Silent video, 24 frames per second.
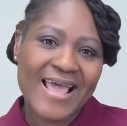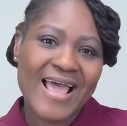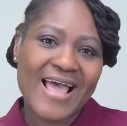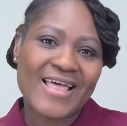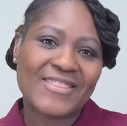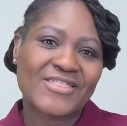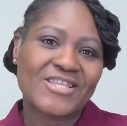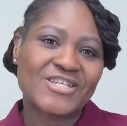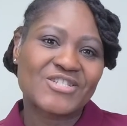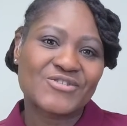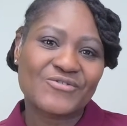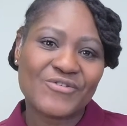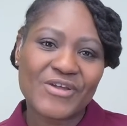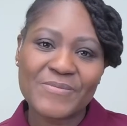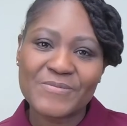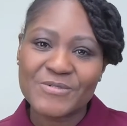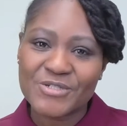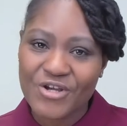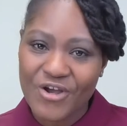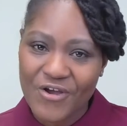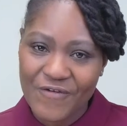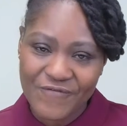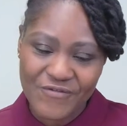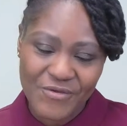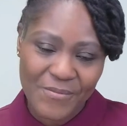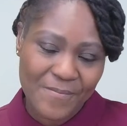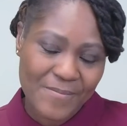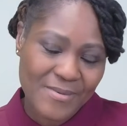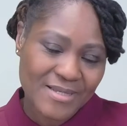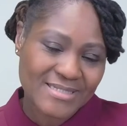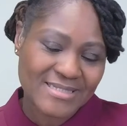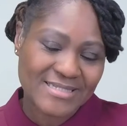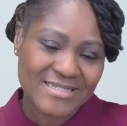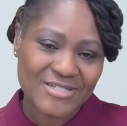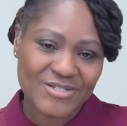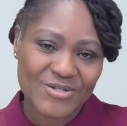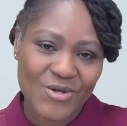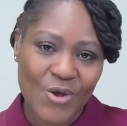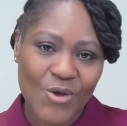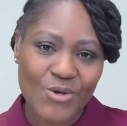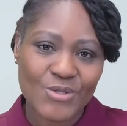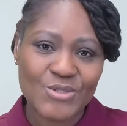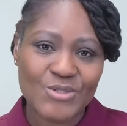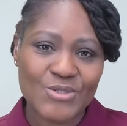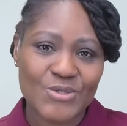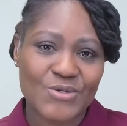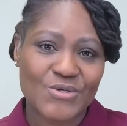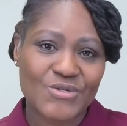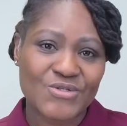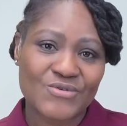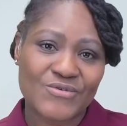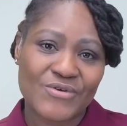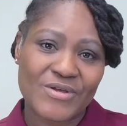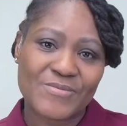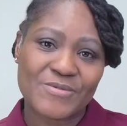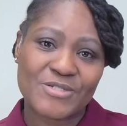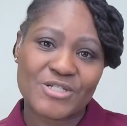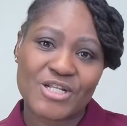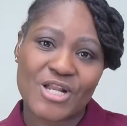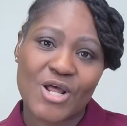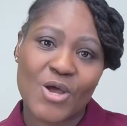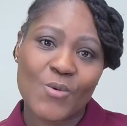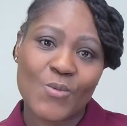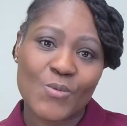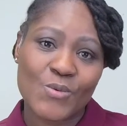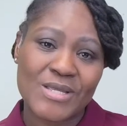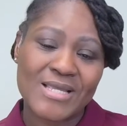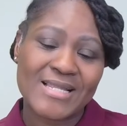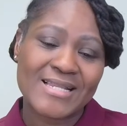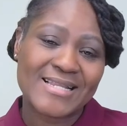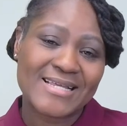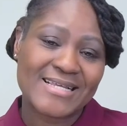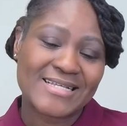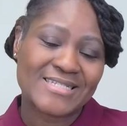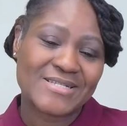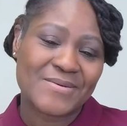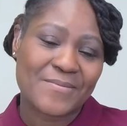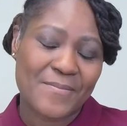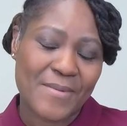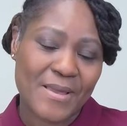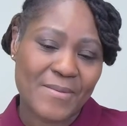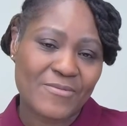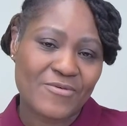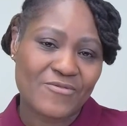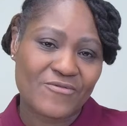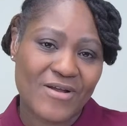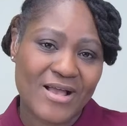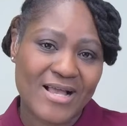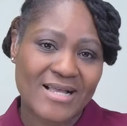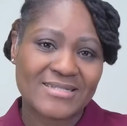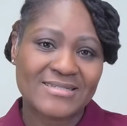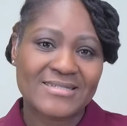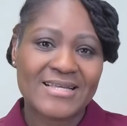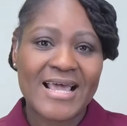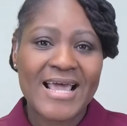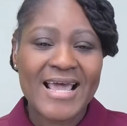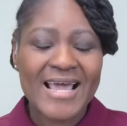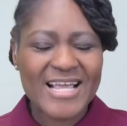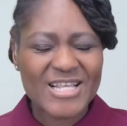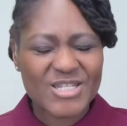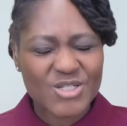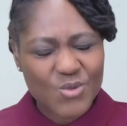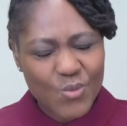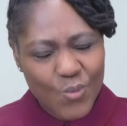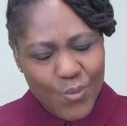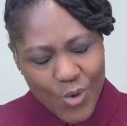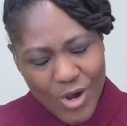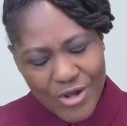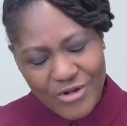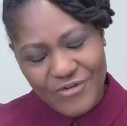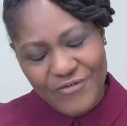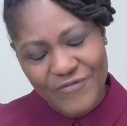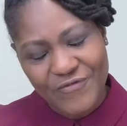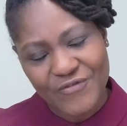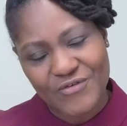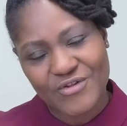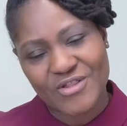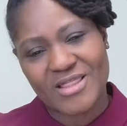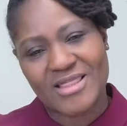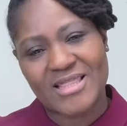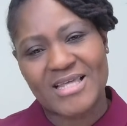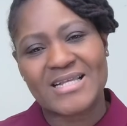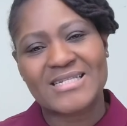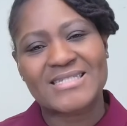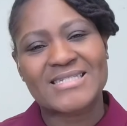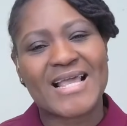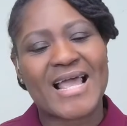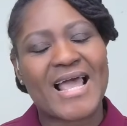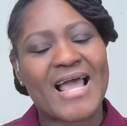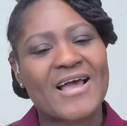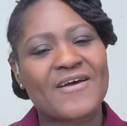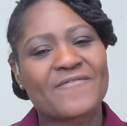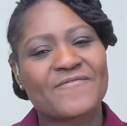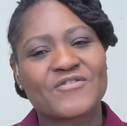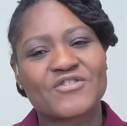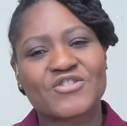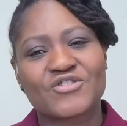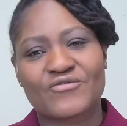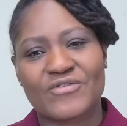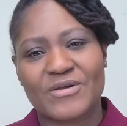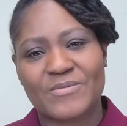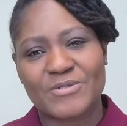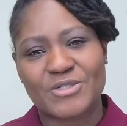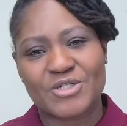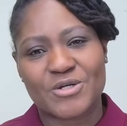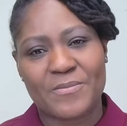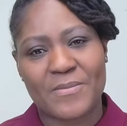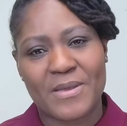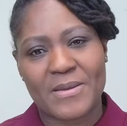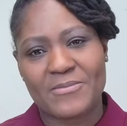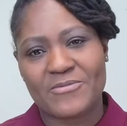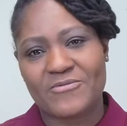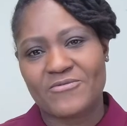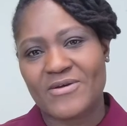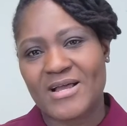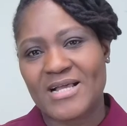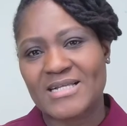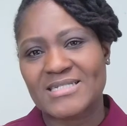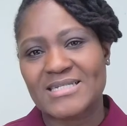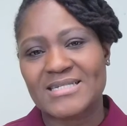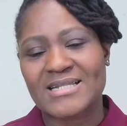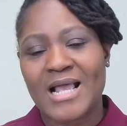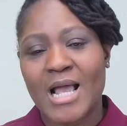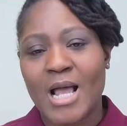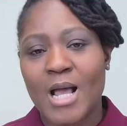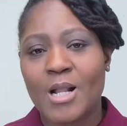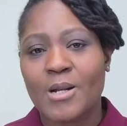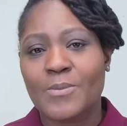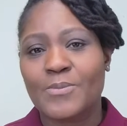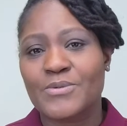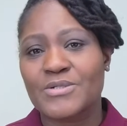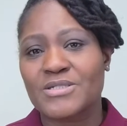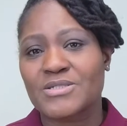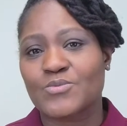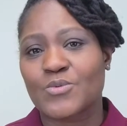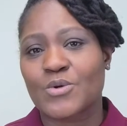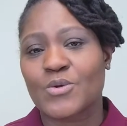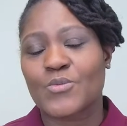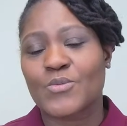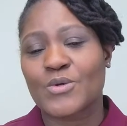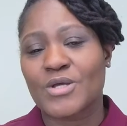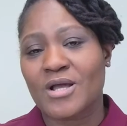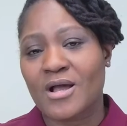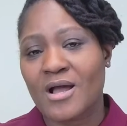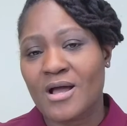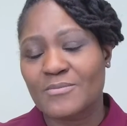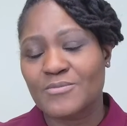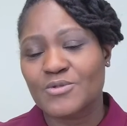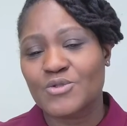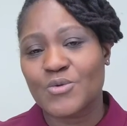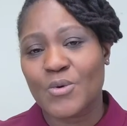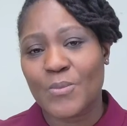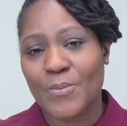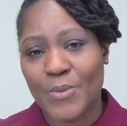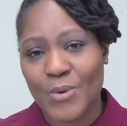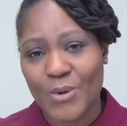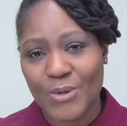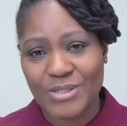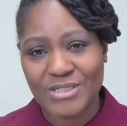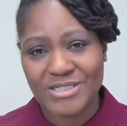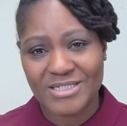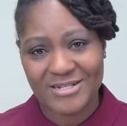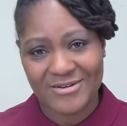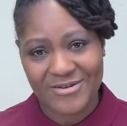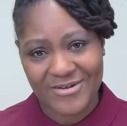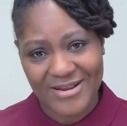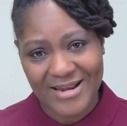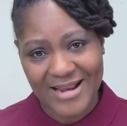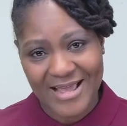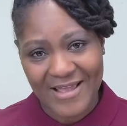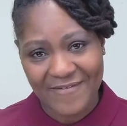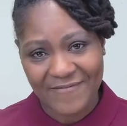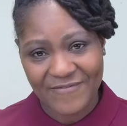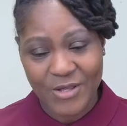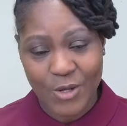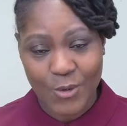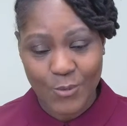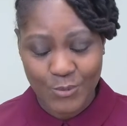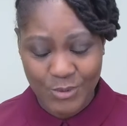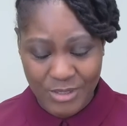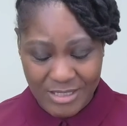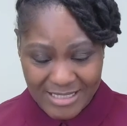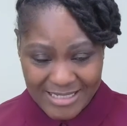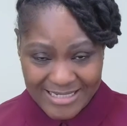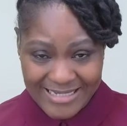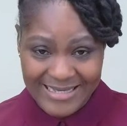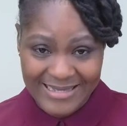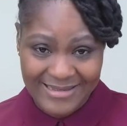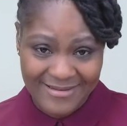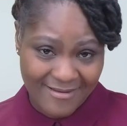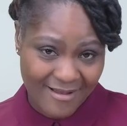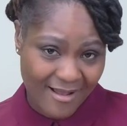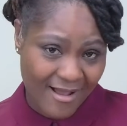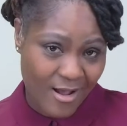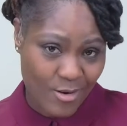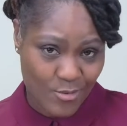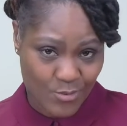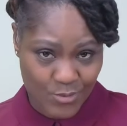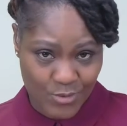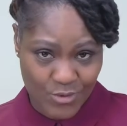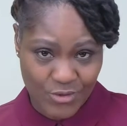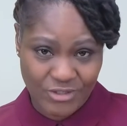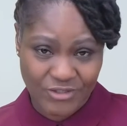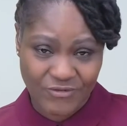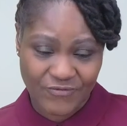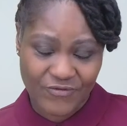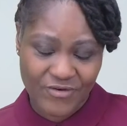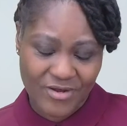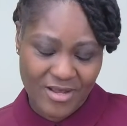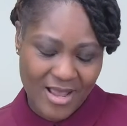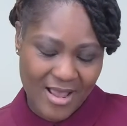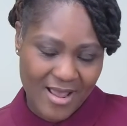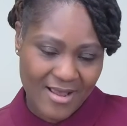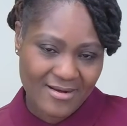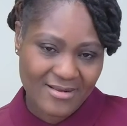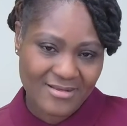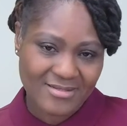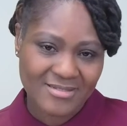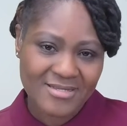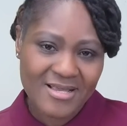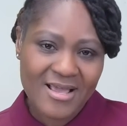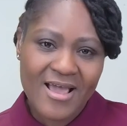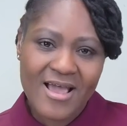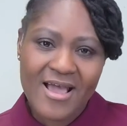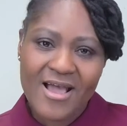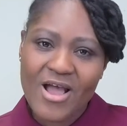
And the scripture of the month is also the scripture that we need to memorize. It's a wonderful thing to have a scripture memorized. It helps us when we come to a point in our life that we need God's words for guidance.